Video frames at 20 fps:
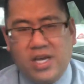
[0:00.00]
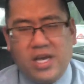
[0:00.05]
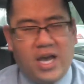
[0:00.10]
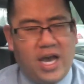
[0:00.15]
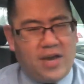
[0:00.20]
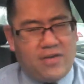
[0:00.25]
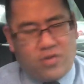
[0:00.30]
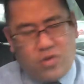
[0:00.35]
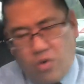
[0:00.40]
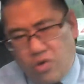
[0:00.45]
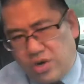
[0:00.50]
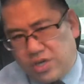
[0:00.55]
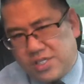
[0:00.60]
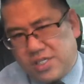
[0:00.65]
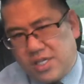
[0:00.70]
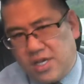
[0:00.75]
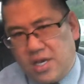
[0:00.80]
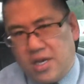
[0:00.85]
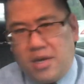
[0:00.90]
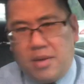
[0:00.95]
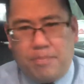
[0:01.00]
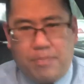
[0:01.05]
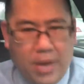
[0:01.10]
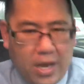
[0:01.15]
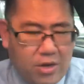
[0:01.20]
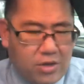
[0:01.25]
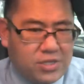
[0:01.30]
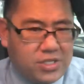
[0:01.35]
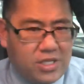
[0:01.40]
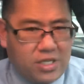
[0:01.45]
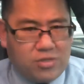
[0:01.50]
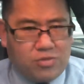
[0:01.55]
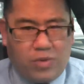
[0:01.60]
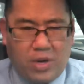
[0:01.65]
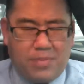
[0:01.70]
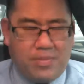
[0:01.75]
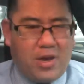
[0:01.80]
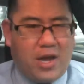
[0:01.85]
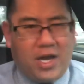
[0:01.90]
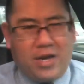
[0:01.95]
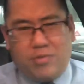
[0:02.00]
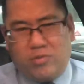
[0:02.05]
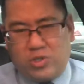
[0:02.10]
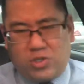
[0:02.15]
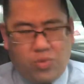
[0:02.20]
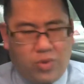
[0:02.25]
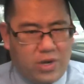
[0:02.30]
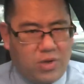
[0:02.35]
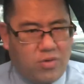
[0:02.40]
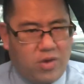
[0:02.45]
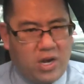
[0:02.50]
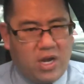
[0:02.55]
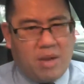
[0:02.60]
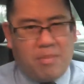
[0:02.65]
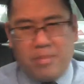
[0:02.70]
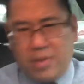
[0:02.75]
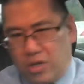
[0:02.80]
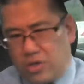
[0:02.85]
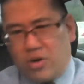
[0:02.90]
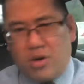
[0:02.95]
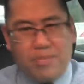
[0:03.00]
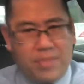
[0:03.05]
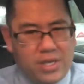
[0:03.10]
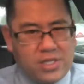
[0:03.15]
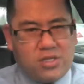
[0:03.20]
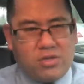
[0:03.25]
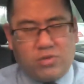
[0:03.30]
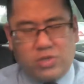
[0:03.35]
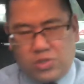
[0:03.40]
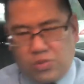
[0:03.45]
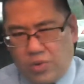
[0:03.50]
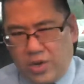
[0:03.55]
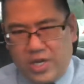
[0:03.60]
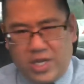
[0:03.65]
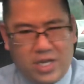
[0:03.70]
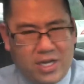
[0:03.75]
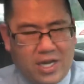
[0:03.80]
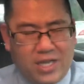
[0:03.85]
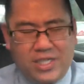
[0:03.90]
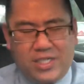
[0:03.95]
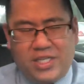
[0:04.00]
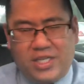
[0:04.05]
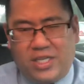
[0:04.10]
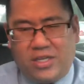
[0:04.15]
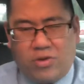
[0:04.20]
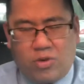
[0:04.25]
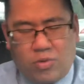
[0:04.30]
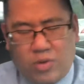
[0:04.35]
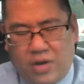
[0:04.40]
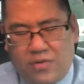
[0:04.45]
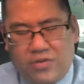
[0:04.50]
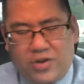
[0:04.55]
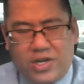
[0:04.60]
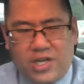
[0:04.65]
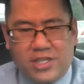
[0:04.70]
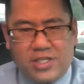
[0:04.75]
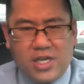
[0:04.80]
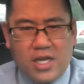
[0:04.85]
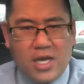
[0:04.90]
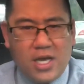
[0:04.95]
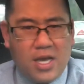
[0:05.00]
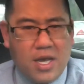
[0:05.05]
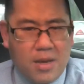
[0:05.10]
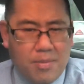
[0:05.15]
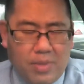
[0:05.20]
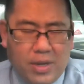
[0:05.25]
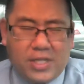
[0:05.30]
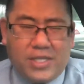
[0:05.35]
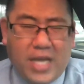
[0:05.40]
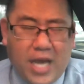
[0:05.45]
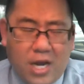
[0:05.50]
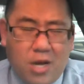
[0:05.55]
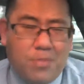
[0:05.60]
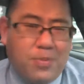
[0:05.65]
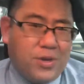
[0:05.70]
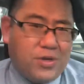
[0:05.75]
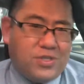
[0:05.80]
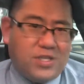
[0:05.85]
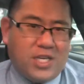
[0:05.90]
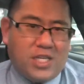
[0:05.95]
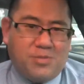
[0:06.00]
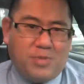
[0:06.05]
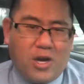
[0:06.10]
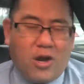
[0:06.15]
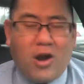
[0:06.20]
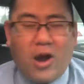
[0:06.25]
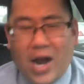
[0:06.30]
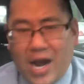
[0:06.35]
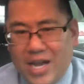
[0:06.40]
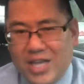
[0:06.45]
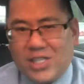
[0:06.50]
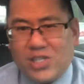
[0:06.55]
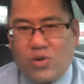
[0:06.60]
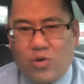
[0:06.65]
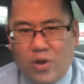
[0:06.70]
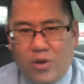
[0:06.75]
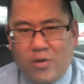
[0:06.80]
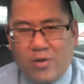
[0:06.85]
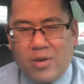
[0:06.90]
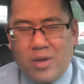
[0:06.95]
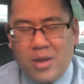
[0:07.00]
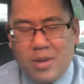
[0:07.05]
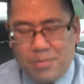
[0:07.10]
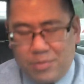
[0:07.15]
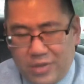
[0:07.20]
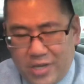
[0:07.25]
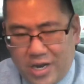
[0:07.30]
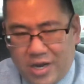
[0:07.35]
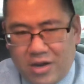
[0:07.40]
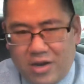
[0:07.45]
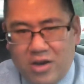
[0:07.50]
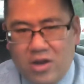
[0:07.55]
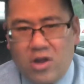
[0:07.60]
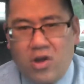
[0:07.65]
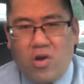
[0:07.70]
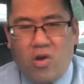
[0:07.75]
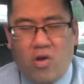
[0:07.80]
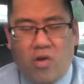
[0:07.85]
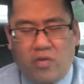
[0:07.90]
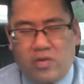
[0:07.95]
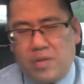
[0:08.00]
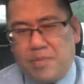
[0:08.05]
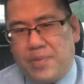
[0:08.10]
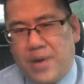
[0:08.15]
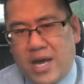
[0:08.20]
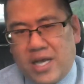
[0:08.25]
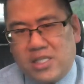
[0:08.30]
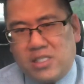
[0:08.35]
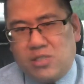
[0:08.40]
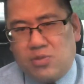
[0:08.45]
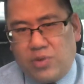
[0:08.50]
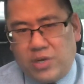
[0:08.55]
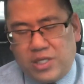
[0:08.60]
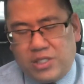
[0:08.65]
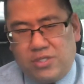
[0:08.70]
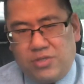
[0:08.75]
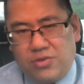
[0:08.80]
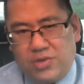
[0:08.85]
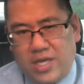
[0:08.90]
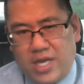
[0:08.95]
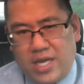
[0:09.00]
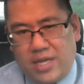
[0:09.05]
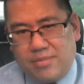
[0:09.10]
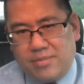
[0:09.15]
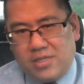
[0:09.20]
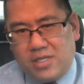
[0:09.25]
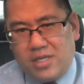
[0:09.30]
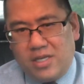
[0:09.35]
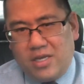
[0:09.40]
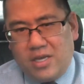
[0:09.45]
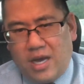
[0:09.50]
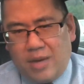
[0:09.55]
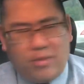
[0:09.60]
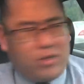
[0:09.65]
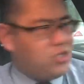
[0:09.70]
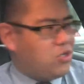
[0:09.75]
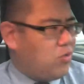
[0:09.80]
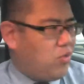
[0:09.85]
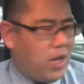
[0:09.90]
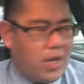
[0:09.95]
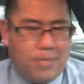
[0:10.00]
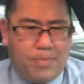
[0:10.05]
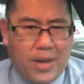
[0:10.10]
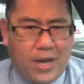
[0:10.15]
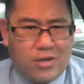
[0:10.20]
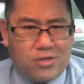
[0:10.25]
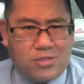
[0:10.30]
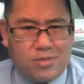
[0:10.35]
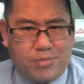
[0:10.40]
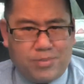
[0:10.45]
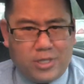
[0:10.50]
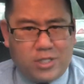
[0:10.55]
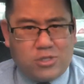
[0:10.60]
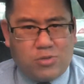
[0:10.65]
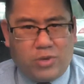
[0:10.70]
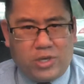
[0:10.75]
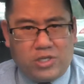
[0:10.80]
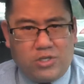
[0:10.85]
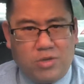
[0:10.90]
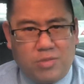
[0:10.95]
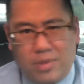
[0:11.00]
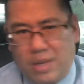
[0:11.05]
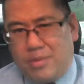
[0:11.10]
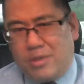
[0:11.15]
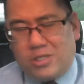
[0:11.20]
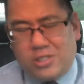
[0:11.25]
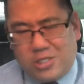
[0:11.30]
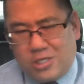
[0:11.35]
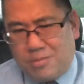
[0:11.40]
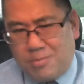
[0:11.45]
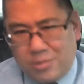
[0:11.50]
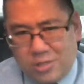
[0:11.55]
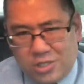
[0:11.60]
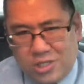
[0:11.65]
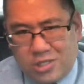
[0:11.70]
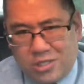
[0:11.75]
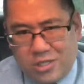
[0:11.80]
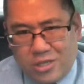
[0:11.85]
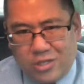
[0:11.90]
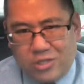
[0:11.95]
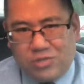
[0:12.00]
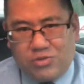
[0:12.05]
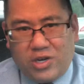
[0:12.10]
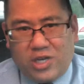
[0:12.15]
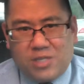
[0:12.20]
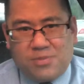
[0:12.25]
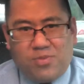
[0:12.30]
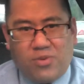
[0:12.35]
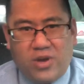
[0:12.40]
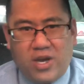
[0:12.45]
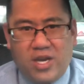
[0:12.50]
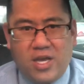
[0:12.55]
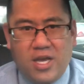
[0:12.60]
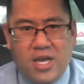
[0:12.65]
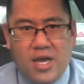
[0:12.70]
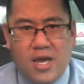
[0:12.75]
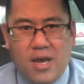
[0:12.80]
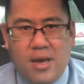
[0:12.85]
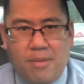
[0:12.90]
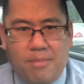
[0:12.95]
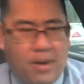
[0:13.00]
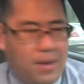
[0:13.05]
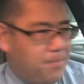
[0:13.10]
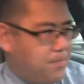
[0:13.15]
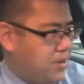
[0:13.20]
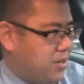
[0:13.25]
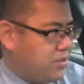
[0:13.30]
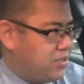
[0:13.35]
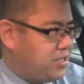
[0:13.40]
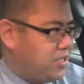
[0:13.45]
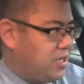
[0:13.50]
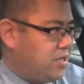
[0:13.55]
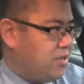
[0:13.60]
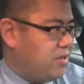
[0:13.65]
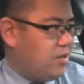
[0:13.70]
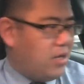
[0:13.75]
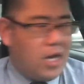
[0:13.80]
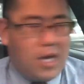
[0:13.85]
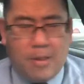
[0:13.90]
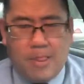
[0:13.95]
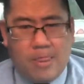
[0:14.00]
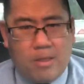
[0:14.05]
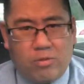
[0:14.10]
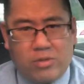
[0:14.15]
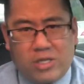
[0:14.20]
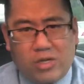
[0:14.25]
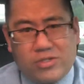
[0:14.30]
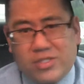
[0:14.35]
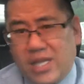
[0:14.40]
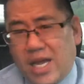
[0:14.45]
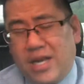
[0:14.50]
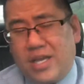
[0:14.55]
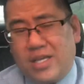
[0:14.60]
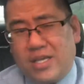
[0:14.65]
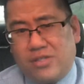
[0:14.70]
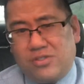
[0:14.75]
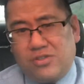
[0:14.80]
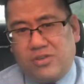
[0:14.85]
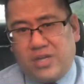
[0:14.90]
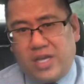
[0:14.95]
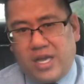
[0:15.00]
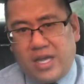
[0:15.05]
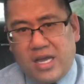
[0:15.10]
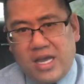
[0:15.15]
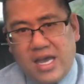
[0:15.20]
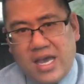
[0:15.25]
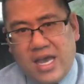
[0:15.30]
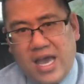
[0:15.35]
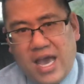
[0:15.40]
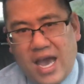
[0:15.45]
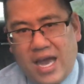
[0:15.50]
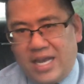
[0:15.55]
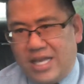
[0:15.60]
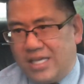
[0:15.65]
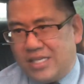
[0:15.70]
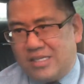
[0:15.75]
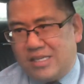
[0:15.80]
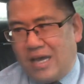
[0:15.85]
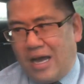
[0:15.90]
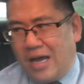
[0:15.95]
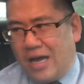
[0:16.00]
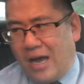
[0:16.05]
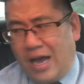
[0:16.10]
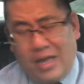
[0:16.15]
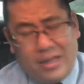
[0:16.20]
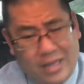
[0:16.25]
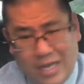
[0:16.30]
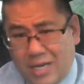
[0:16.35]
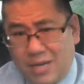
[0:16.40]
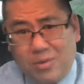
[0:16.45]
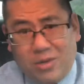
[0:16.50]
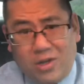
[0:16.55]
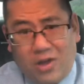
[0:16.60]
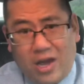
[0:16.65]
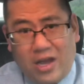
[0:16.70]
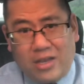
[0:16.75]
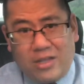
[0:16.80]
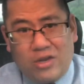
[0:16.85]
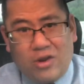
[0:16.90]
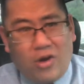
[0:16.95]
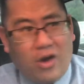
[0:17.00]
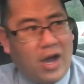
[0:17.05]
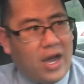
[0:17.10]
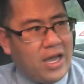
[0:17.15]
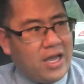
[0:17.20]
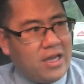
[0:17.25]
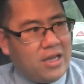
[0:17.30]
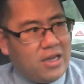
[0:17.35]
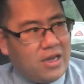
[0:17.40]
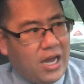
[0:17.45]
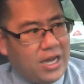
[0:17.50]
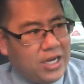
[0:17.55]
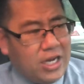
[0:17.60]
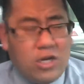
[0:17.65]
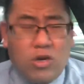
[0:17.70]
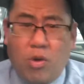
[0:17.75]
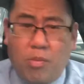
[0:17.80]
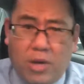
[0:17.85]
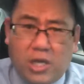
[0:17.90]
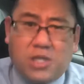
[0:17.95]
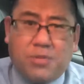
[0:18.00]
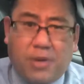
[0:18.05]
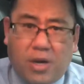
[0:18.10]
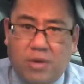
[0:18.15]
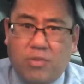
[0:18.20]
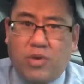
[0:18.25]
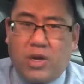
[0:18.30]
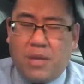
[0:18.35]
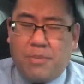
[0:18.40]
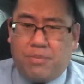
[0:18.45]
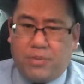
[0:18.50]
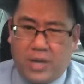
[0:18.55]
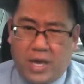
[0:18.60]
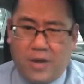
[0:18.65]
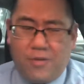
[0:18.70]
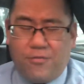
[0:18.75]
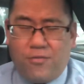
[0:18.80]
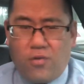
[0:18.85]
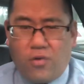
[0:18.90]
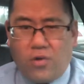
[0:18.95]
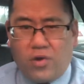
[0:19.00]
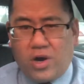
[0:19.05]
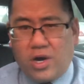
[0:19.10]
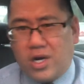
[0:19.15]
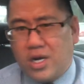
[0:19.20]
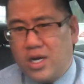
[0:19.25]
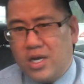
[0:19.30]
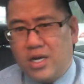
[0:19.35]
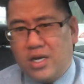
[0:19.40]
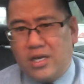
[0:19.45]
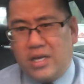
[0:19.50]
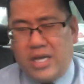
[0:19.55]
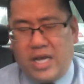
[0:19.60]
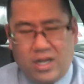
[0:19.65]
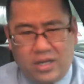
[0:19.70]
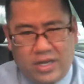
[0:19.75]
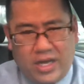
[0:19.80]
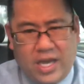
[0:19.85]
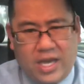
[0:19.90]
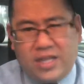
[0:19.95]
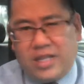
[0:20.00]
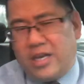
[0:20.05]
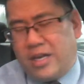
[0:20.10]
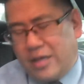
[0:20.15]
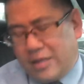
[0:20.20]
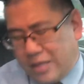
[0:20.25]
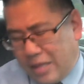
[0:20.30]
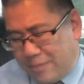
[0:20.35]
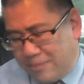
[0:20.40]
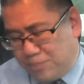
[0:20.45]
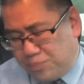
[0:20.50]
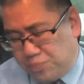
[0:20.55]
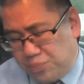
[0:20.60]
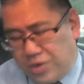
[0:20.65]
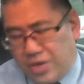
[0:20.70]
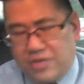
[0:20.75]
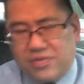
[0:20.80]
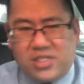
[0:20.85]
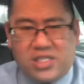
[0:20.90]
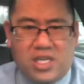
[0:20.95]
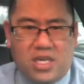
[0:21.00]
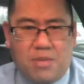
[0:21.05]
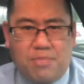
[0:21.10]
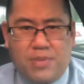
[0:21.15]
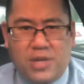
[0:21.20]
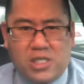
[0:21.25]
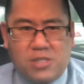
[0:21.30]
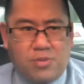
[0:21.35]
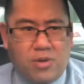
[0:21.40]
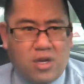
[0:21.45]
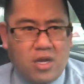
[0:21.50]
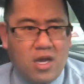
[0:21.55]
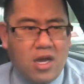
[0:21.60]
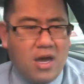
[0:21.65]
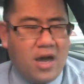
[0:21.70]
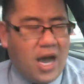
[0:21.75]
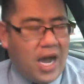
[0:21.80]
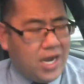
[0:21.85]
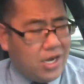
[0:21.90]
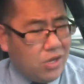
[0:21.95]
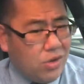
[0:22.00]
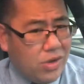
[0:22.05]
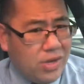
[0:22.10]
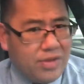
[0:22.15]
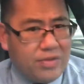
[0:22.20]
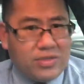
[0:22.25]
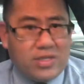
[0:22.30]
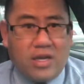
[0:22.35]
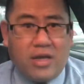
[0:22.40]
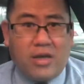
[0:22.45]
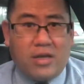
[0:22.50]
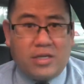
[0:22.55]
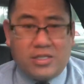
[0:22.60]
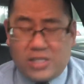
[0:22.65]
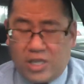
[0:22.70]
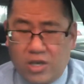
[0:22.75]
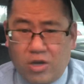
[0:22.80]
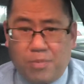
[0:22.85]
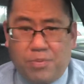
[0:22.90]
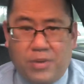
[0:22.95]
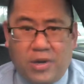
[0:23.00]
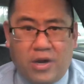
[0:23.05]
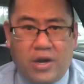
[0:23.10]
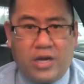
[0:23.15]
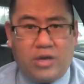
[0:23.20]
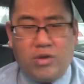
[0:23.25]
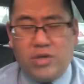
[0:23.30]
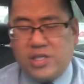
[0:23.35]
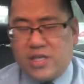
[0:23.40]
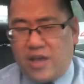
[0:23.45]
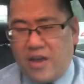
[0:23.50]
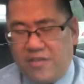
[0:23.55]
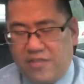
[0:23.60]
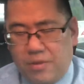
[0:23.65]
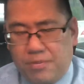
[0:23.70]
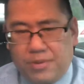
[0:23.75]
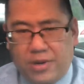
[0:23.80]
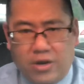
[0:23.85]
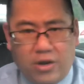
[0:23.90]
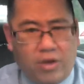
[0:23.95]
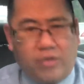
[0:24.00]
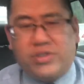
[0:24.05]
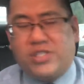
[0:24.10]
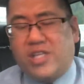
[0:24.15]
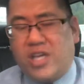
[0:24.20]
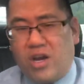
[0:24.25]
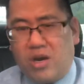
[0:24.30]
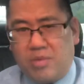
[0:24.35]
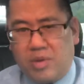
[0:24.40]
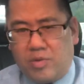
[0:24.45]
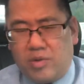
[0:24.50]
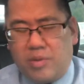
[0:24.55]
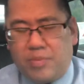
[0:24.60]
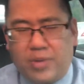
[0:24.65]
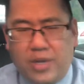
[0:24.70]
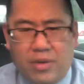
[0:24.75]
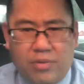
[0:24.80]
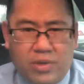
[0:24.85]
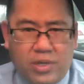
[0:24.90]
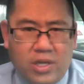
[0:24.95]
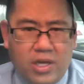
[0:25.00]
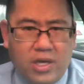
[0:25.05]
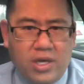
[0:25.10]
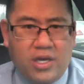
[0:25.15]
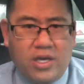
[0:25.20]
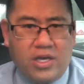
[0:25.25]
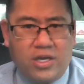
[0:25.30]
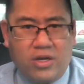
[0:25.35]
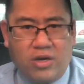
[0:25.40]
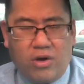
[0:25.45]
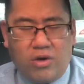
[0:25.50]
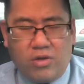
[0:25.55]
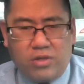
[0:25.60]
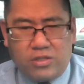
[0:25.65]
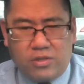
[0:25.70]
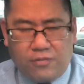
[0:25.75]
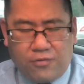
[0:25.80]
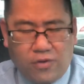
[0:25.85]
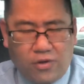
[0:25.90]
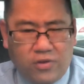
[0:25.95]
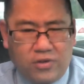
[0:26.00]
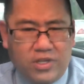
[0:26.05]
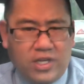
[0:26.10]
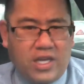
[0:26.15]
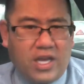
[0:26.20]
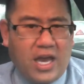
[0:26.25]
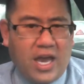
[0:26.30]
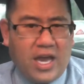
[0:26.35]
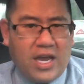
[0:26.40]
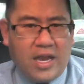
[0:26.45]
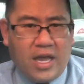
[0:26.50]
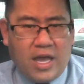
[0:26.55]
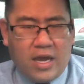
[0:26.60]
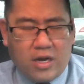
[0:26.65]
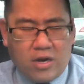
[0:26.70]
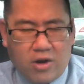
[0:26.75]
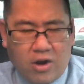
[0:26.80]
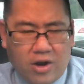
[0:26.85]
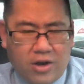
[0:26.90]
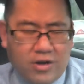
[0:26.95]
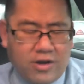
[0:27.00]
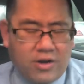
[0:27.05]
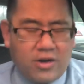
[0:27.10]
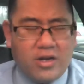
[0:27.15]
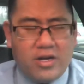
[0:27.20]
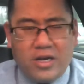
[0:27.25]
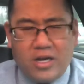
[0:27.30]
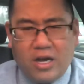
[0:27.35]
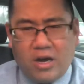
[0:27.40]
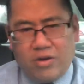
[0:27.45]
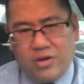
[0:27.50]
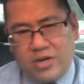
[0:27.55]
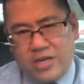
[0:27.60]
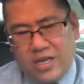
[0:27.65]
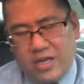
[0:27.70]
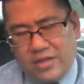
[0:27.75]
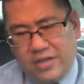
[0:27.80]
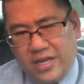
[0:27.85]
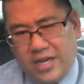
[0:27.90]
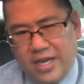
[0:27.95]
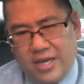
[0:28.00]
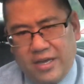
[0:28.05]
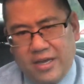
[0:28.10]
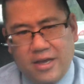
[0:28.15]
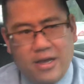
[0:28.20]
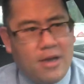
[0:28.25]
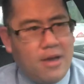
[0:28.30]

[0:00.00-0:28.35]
And of course, Pettersson's right behind him with 21, and Miller and Besser with 20 and 19 or whatever it is. But Tanner Pearson has been our highest scoring player over the past 22 games. I'm not sure why Patterson picks 22. Maybe it's just to illustrate his point. But Pearson was outstanding yesterday. And I like him a lot. You know, I didn't know much about him when he played for LA, and then that brief stint in Pittsburgh. I knew he was a skilled player. I knew he was a heavy player. He always scared me when he played with, you know, Toffoli and Carter out in LA.